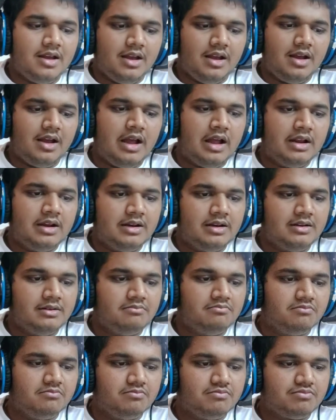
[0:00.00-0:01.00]

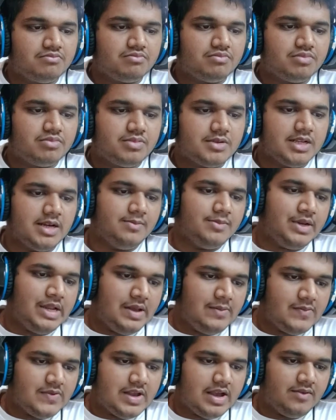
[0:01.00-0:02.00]
And
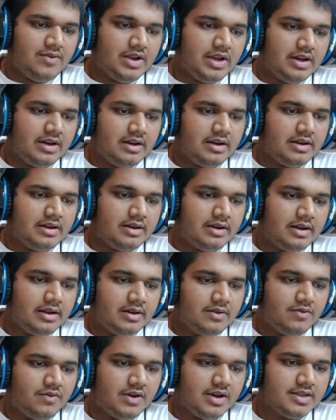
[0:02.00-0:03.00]
sometimes having an
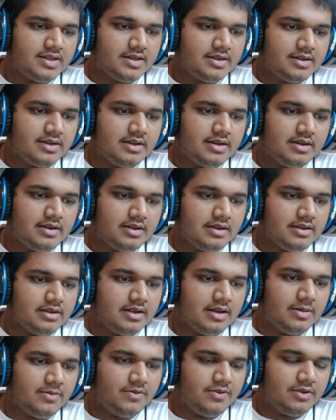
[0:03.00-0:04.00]
fast internet is
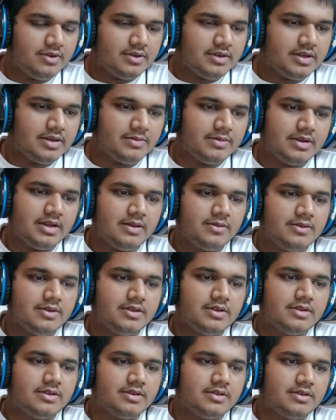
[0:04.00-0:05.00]
helpful, sometimes
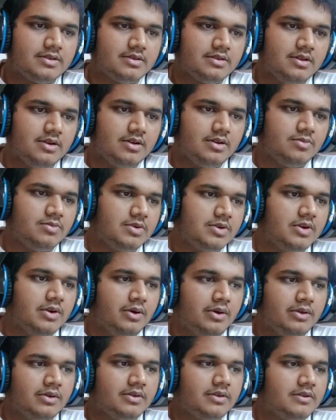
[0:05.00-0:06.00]
it's not,
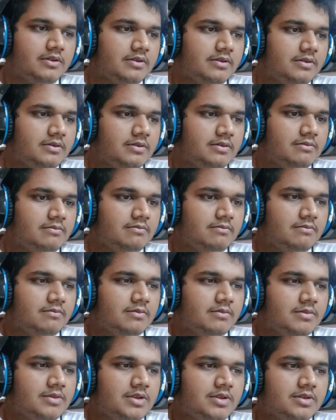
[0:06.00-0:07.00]
because
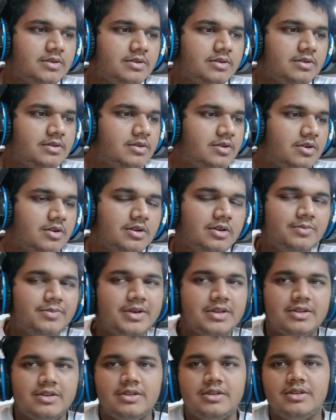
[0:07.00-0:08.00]
it all
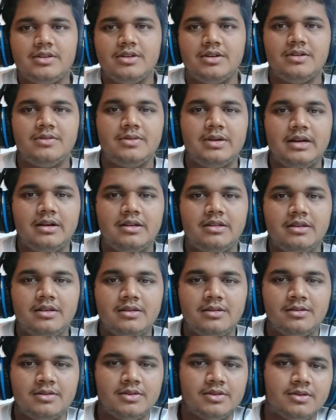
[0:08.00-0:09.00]
depends on the server ka thing.
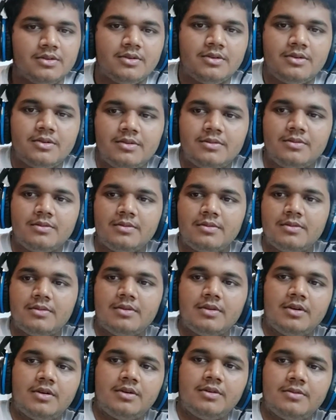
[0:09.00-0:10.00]
So
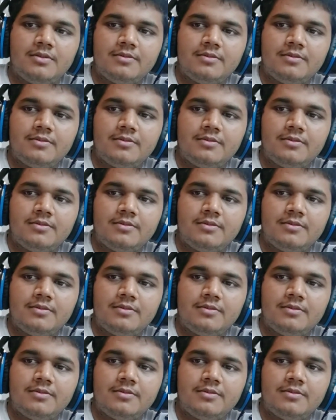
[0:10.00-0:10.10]
yeah.